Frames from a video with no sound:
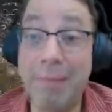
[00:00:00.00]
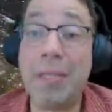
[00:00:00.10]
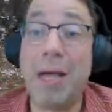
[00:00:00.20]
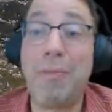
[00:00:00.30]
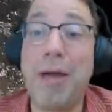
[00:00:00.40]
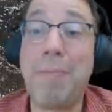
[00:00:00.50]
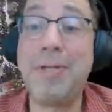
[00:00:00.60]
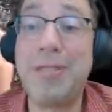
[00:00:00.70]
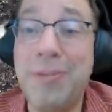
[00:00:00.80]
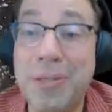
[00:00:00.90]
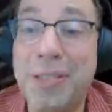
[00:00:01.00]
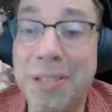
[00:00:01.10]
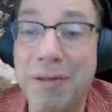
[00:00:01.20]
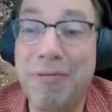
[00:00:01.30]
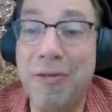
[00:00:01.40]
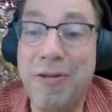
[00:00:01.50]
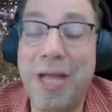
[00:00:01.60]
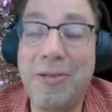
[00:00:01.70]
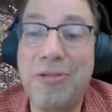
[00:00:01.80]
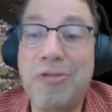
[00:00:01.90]
time rapids, which is a little further
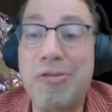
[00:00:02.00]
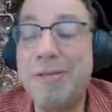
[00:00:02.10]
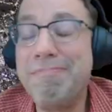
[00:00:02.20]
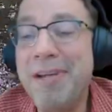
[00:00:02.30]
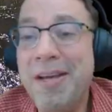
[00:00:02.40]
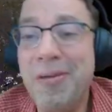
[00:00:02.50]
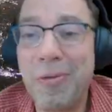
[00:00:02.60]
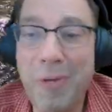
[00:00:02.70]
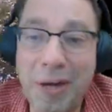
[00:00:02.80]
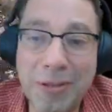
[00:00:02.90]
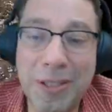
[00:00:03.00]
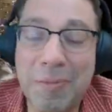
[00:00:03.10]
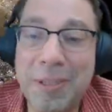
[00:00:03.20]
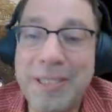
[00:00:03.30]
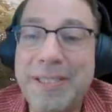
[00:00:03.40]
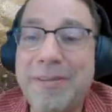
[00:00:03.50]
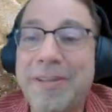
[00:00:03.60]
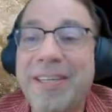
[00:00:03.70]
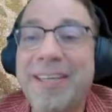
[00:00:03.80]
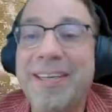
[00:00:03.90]
downstream. Requires a little bit of
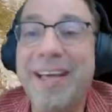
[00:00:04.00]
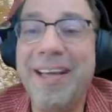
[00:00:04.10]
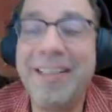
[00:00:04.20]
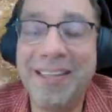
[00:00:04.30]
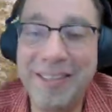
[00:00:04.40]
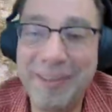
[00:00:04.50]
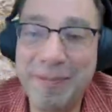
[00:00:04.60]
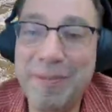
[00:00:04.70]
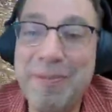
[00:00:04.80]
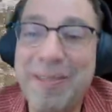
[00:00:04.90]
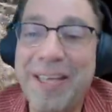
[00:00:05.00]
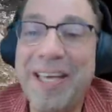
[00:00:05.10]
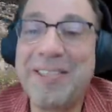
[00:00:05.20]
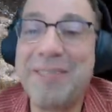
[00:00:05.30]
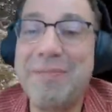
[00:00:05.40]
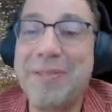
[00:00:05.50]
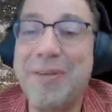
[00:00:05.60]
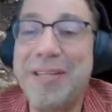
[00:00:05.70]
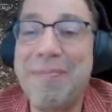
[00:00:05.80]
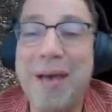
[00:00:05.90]
steering and some communication
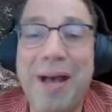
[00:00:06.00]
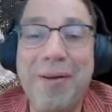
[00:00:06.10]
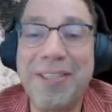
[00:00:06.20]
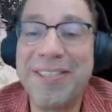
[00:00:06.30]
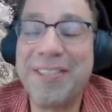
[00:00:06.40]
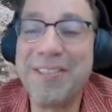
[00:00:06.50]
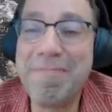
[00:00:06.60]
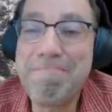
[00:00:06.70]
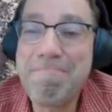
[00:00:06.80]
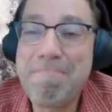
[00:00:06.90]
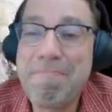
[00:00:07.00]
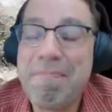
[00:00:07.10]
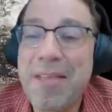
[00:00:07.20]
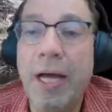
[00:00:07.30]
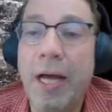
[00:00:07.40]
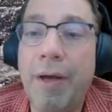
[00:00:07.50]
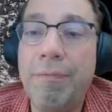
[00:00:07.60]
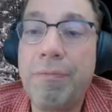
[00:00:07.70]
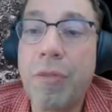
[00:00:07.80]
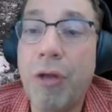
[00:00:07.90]
between the bow and the stern.
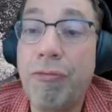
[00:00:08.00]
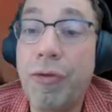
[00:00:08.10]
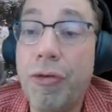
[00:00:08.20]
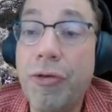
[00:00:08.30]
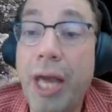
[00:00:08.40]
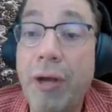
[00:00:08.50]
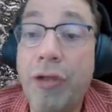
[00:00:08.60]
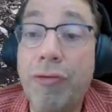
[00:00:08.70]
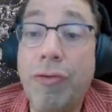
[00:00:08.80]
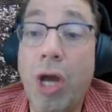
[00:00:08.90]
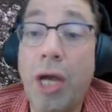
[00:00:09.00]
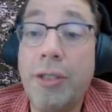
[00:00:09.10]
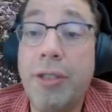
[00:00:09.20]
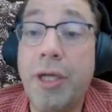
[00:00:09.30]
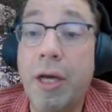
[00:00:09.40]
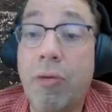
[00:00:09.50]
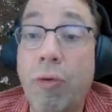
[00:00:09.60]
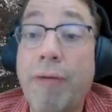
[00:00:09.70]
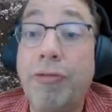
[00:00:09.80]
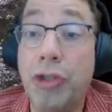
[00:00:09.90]
Further down, you've got
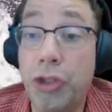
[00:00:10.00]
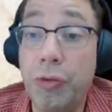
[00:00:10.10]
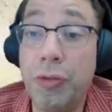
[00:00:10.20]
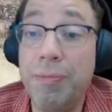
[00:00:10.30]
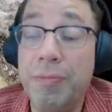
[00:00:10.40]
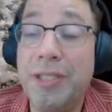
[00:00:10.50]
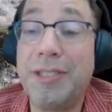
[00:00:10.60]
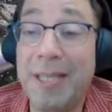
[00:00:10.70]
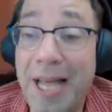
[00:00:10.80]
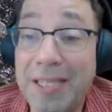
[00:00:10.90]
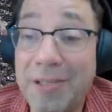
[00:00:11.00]
Rifle Chute. This is a Class